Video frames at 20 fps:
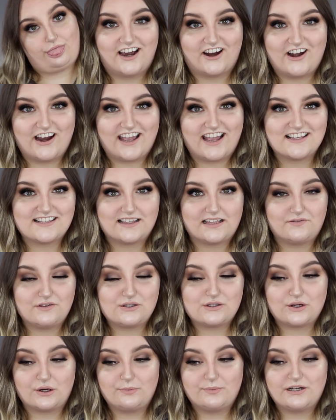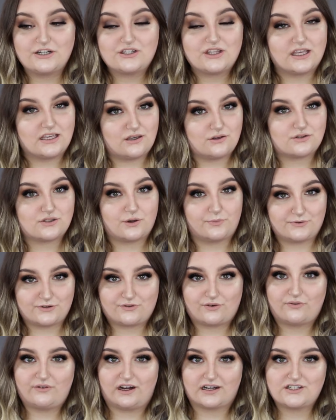Alright guys, I love you so much. Thank you so much
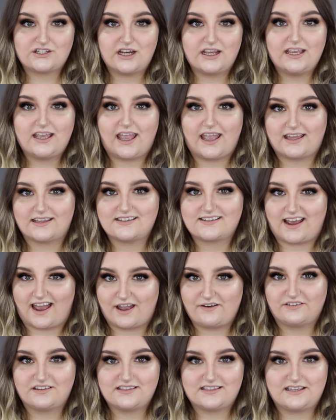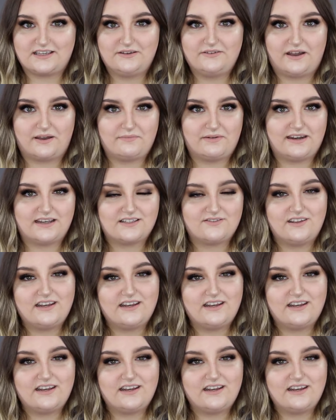for watching, and I will see you at my next